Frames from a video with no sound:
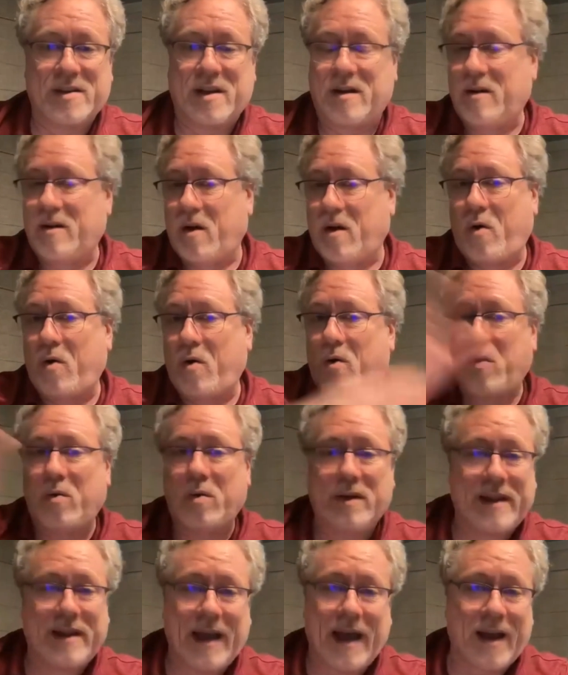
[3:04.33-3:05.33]
a
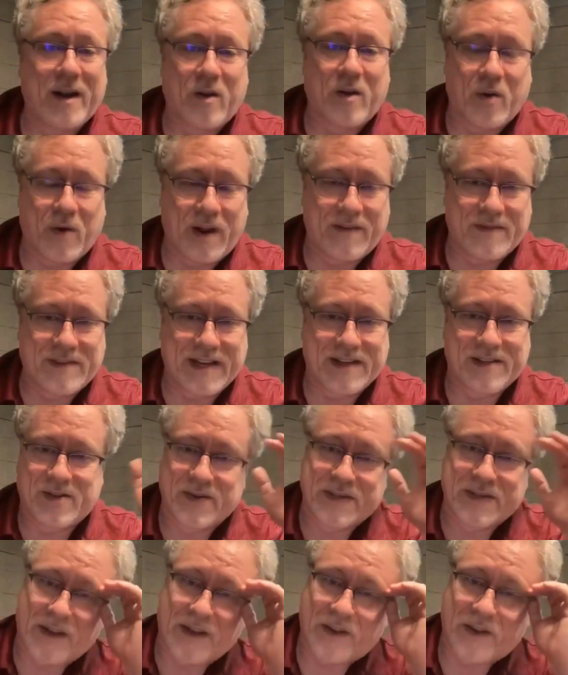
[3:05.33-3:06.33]
whole category of
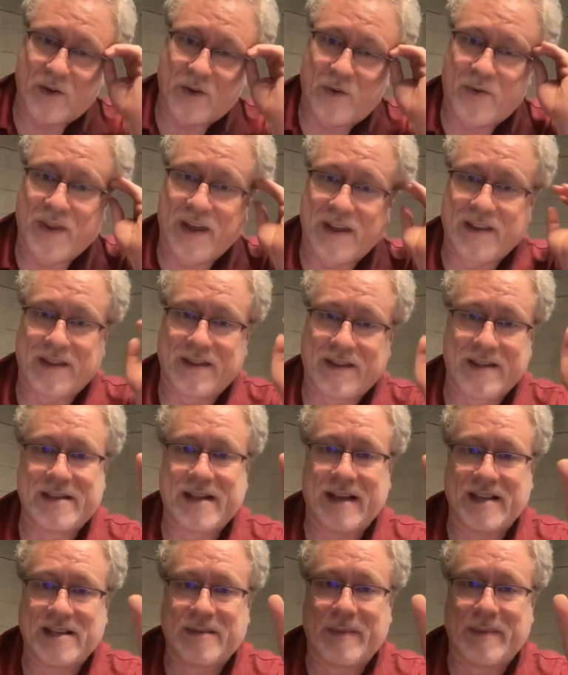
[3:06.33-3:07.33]
testers out there who think that this
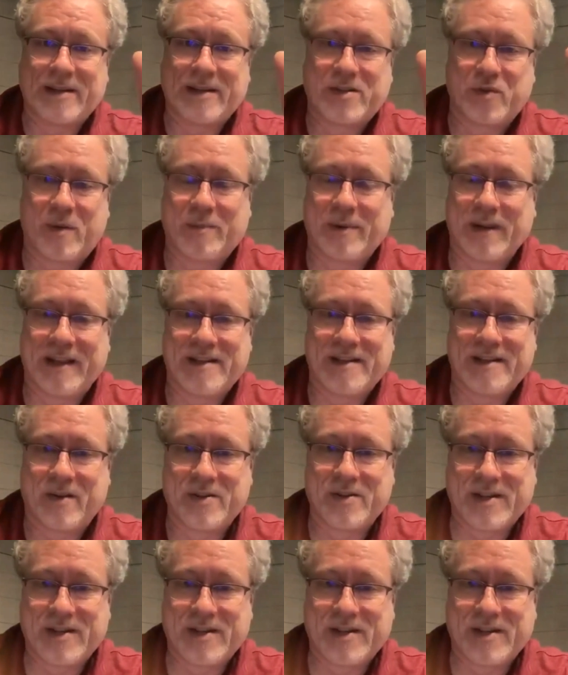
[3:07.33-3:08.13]
thing is about to replace their